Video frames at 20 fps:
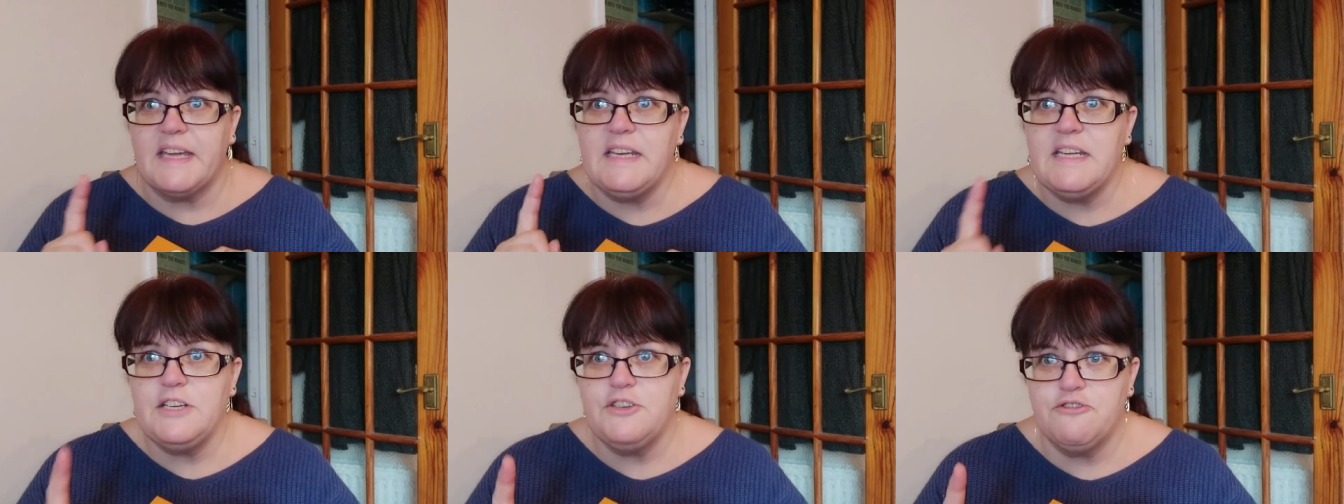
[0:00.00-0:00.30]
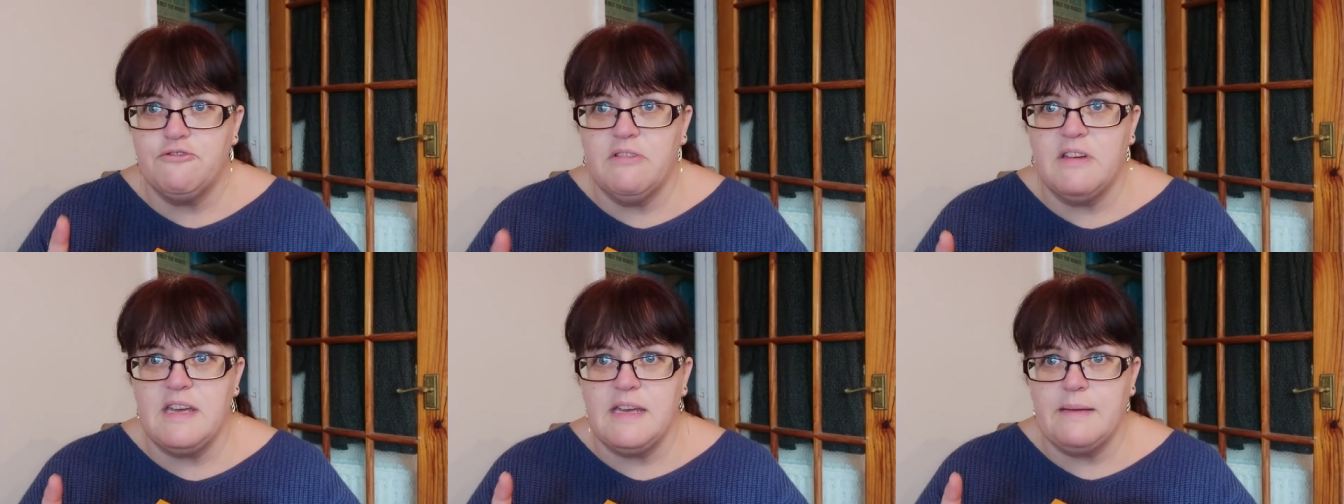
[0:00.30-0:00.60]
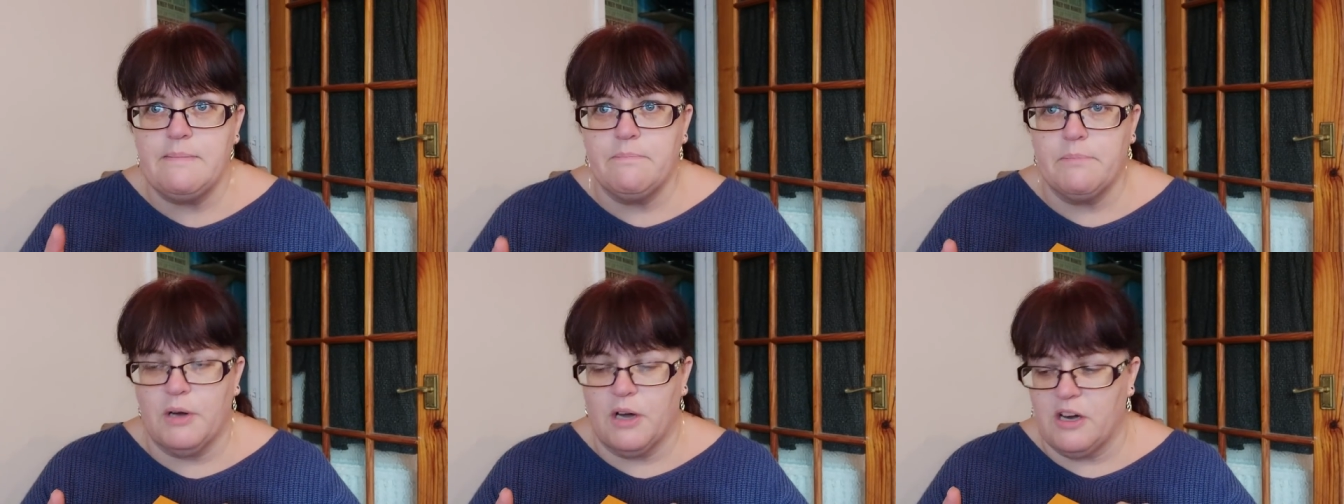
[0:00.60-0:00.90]

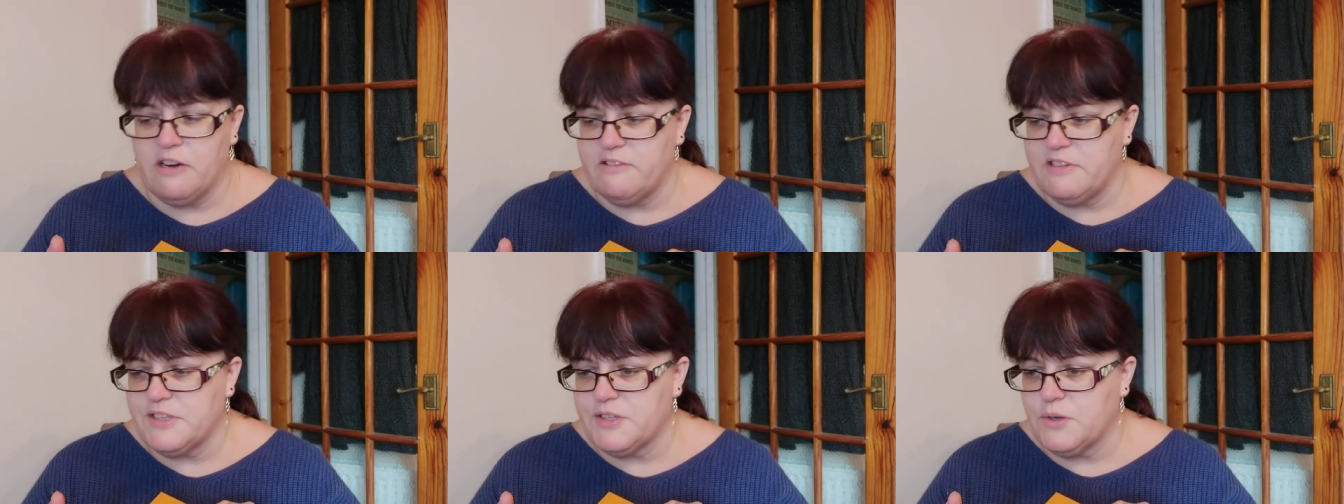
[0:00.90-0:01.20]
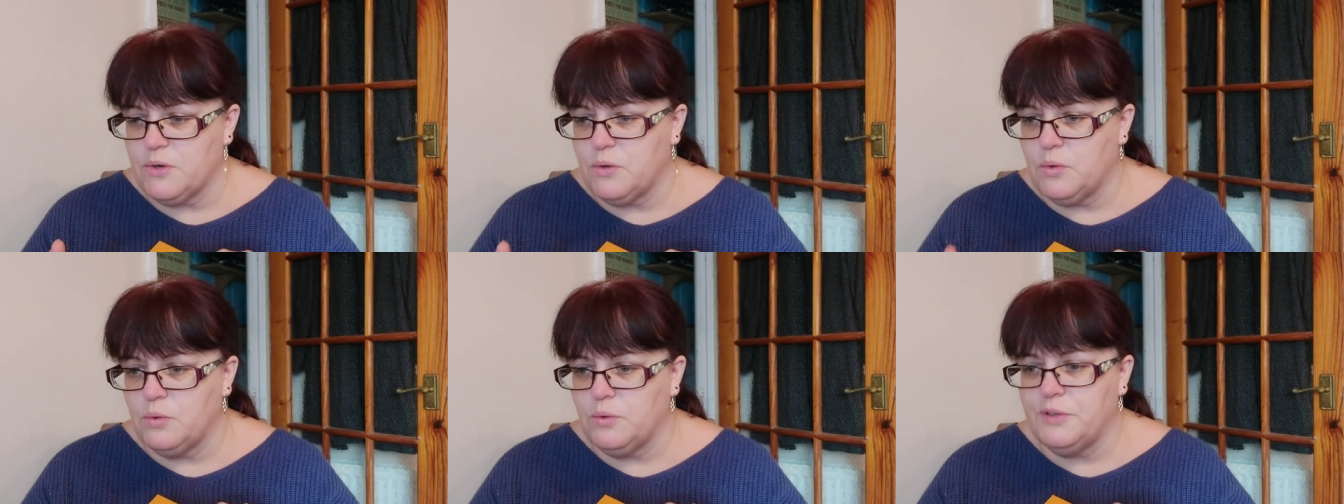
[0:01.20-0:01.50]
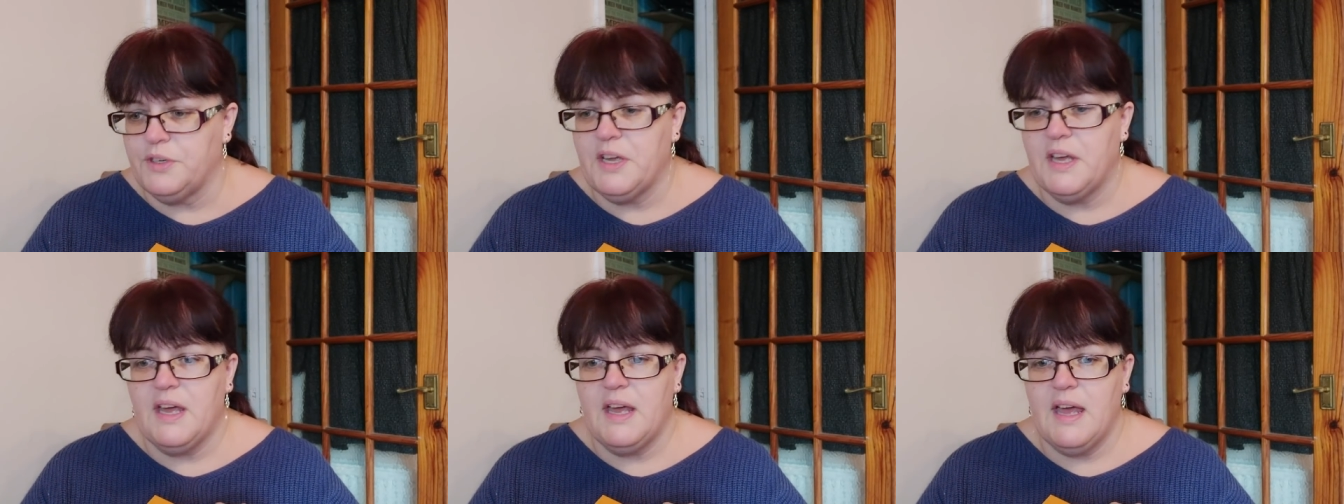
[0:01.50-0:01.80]
dream bar, it's
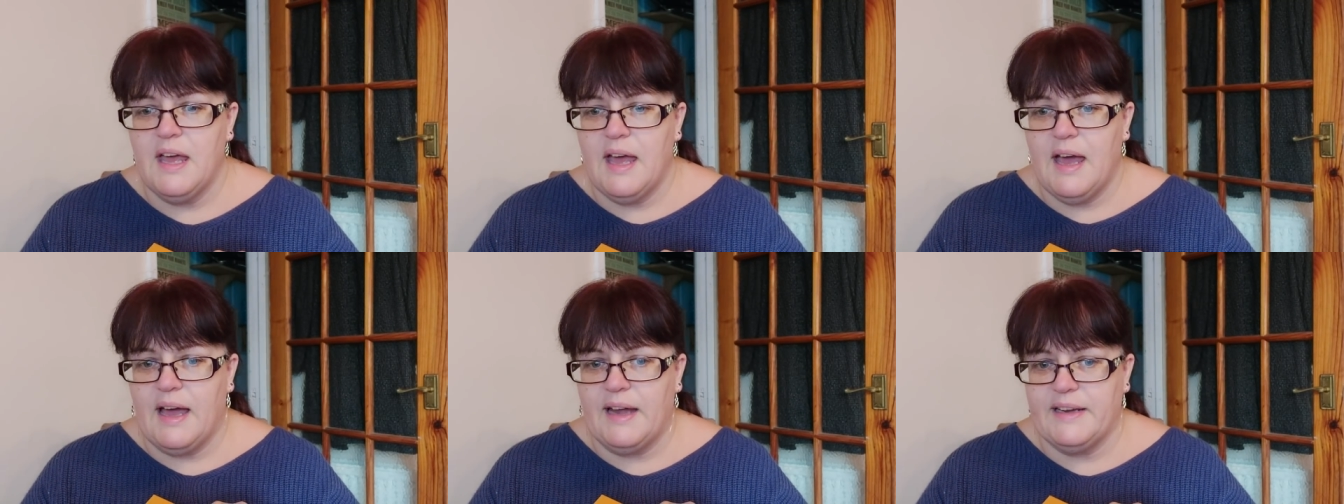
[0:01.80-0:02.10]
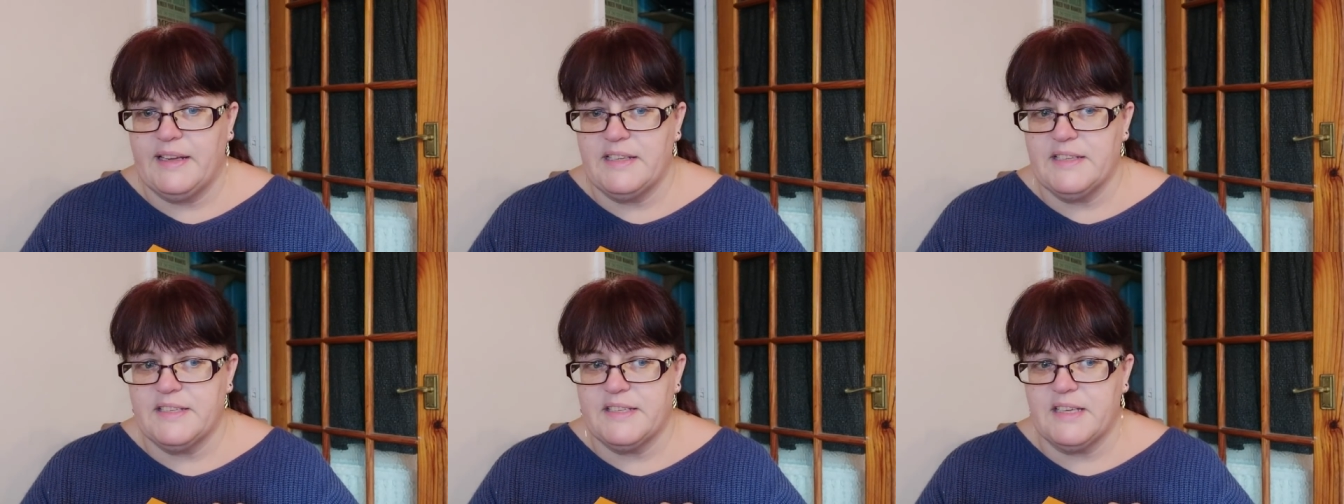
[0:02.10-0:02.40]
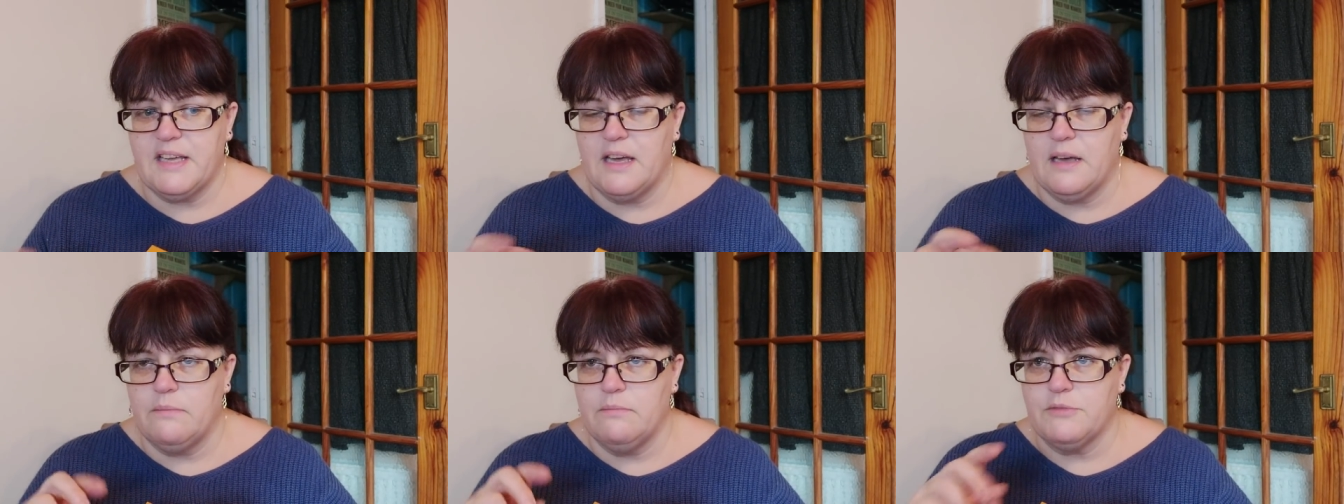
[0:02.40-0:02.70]
called, and it's
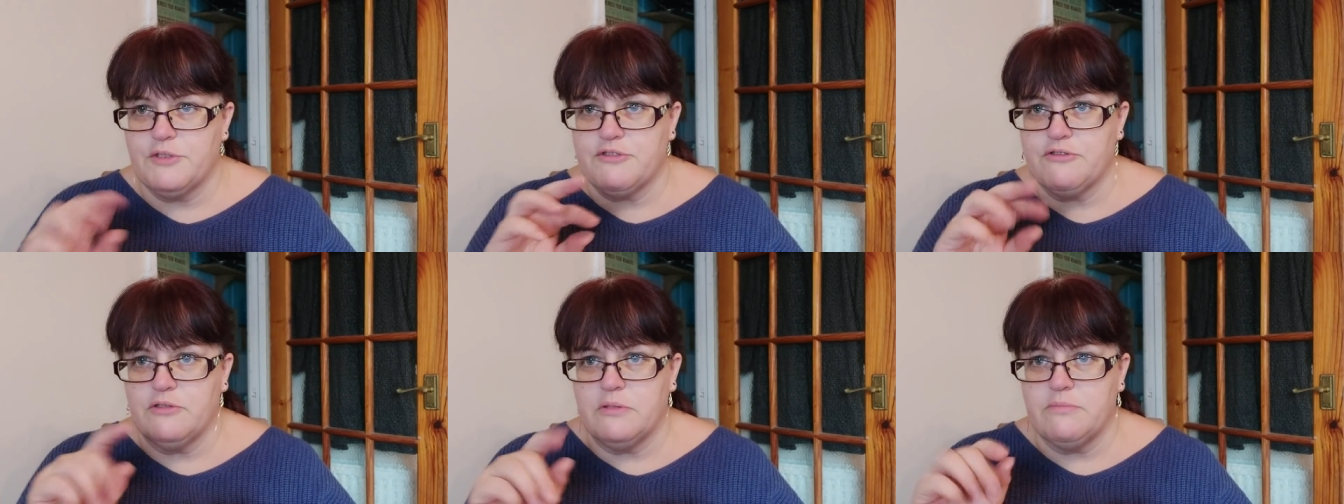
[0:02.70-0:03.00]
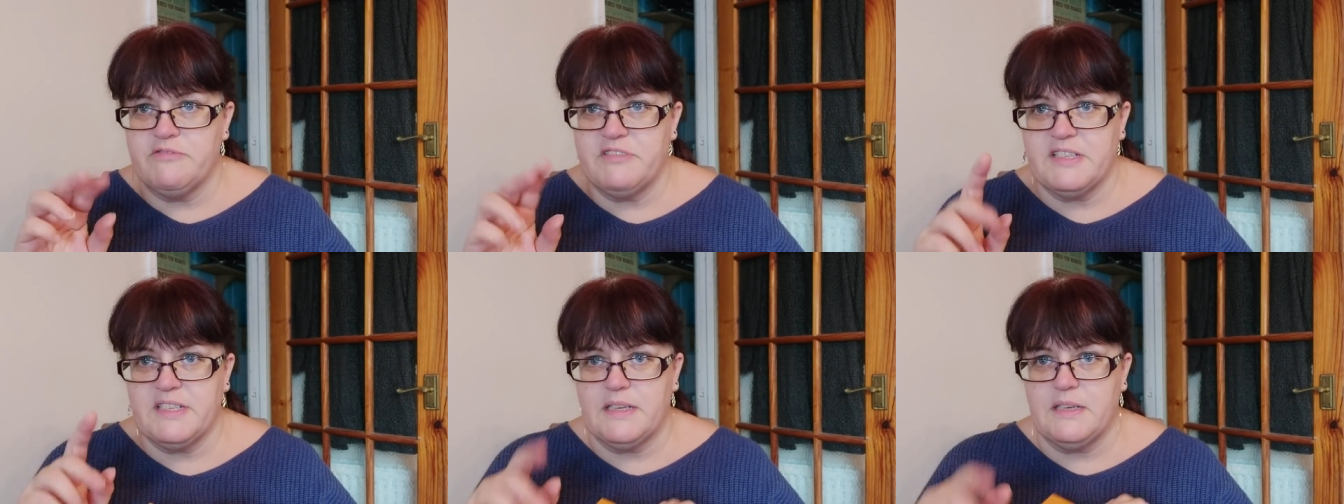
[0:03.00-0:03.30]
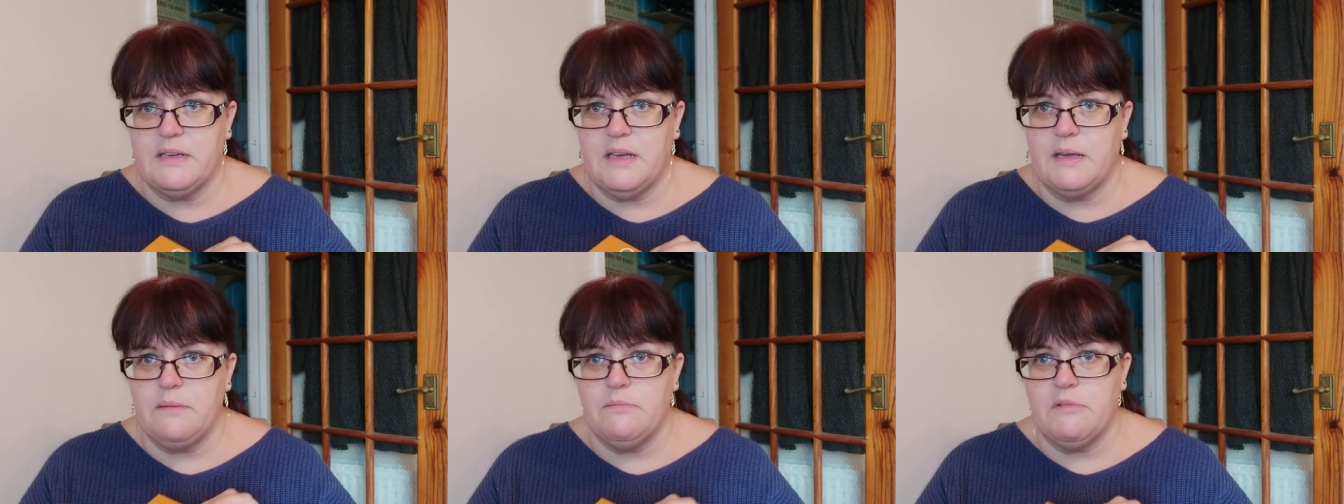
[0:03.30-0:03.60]
strawberries
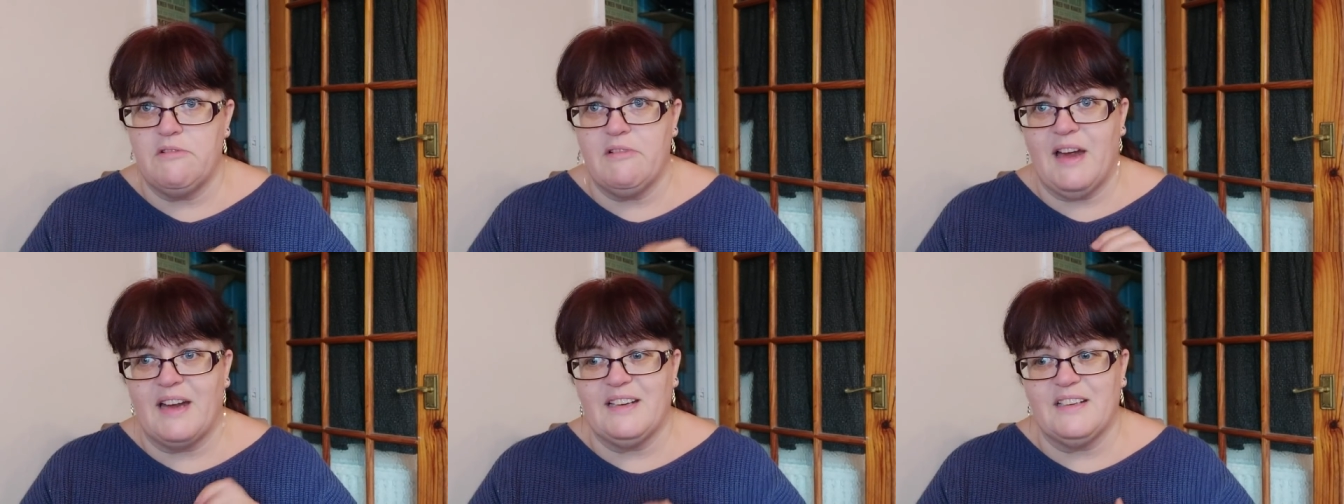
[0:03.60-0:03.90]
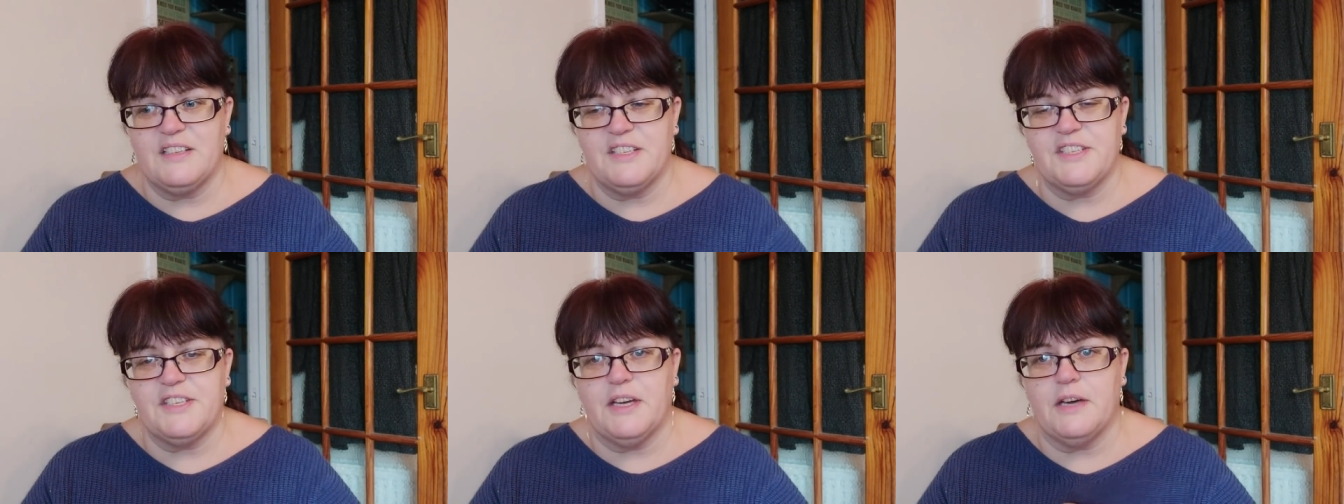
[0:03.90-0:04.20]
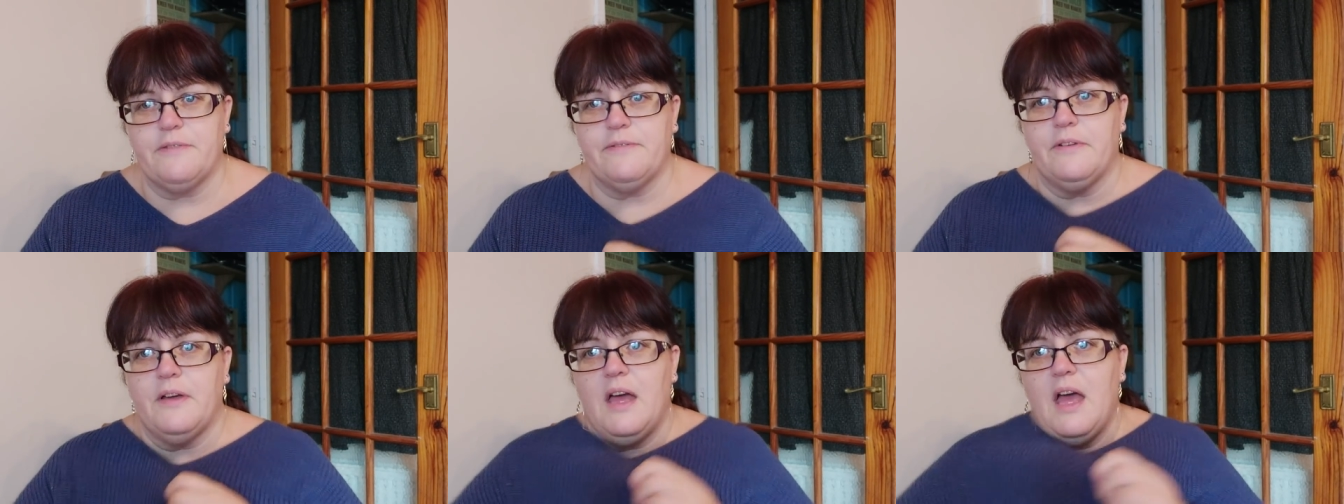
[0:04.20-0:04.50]
and meringue and
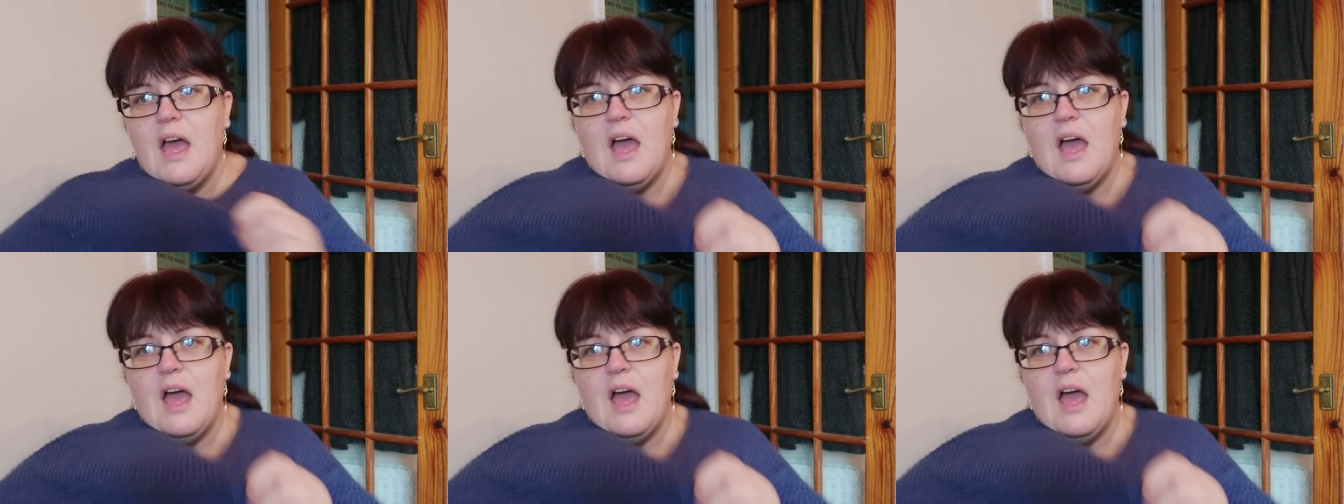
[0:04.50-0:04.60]
stuff.